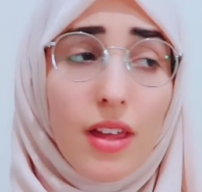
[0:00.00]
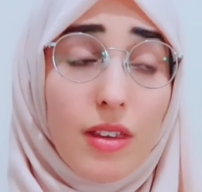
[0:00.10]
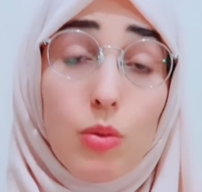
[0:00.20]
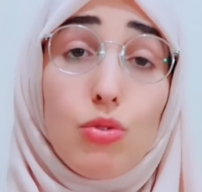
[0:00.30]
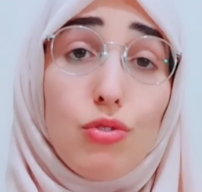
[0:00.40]

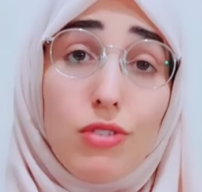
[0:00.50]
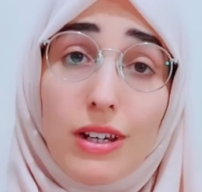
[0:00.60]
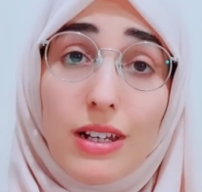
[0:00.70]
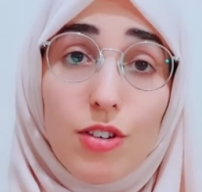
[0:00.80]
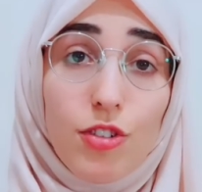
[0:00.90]
That was
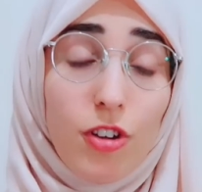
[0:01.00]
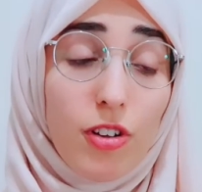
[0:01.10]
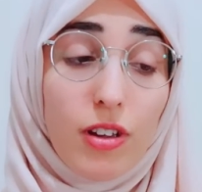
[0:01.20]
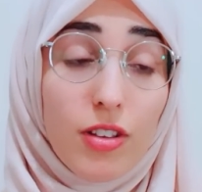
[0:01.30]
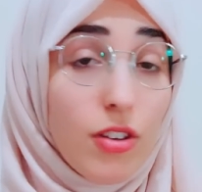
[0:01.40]
really
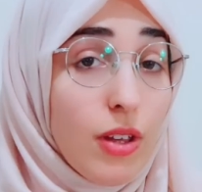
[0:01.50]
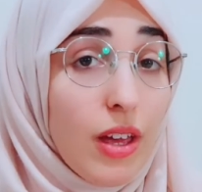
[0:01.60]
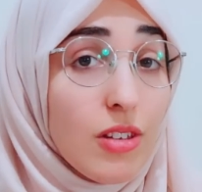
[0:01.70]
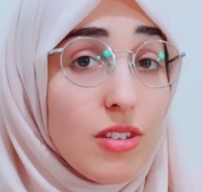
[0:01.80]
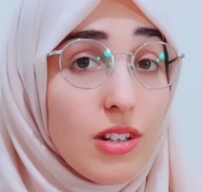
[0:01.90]
strong. I don't know
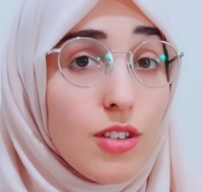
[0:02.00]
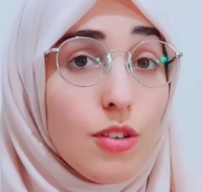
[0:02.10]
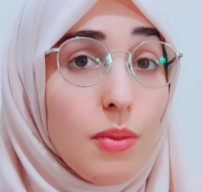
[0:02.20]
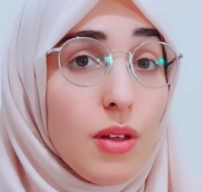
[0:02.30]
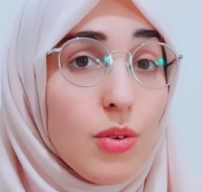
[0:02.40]
how it's going to
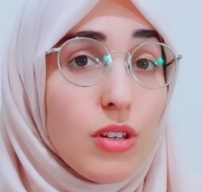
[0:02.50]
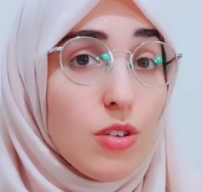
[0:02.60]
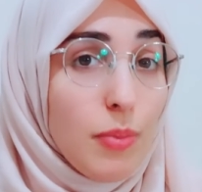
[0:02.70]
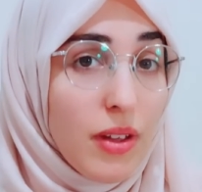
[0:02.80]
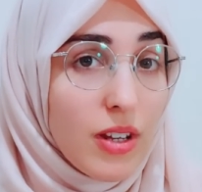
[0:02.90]
smell when
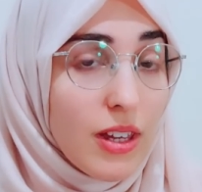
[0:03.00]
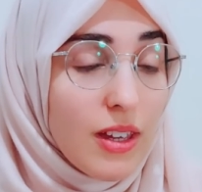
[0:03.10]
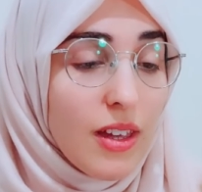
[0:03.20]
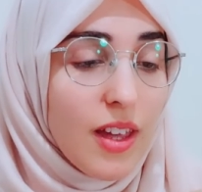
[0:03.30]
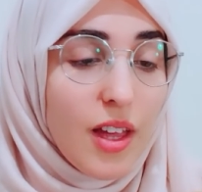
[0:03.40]
it's
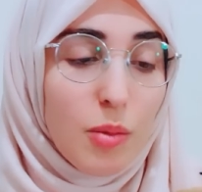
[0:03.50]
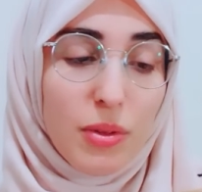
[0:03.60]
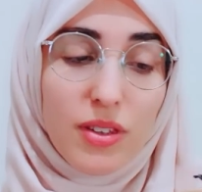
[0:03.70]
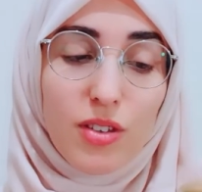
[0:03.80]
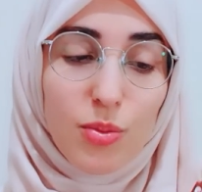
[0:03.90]
burning,
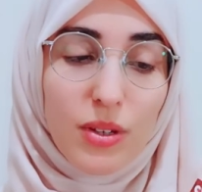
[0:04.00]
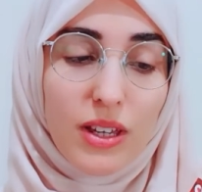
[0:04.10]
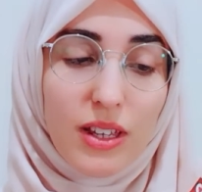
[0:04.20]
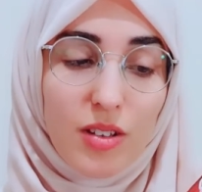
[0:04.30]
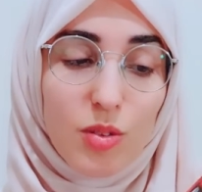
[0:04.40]
but this one
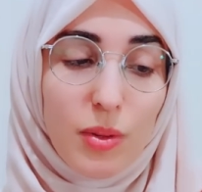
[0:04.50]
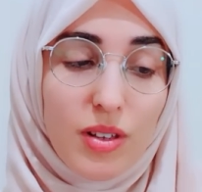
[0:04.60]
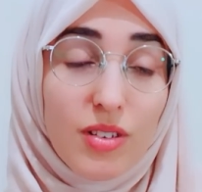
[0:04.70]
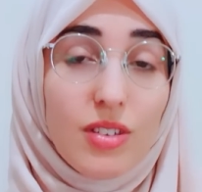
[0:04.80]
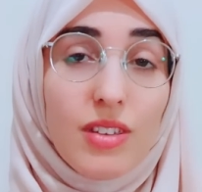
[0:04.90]
here
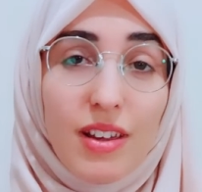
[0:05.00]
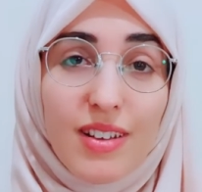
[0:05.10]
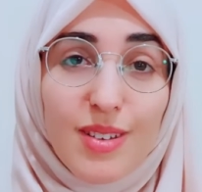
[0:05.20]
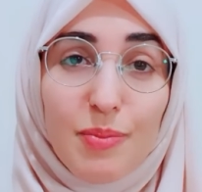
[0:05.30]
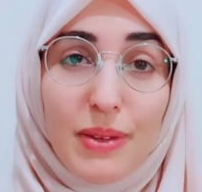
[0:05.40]
smells
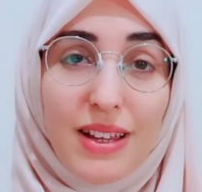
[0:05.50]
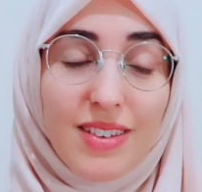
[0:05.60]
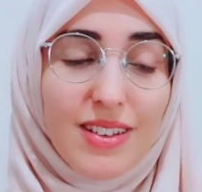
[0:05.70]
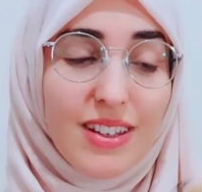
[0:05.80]
nice and pleasant.